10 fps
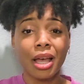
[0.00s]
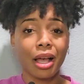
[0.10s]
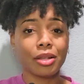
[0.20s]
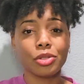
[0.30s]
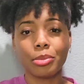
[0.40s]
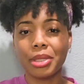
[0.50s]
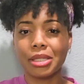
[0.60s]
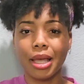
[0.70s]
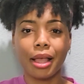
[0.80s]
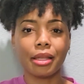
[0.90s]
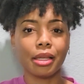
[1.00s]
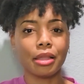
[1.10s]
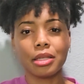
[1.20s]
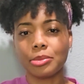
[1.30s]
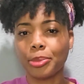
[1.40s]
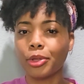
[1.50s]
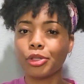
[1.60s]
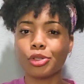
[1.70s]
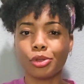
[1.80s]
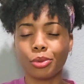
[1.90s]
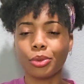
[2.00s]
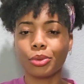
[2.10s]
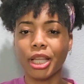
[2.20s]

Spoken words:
hustle mentality, this push through.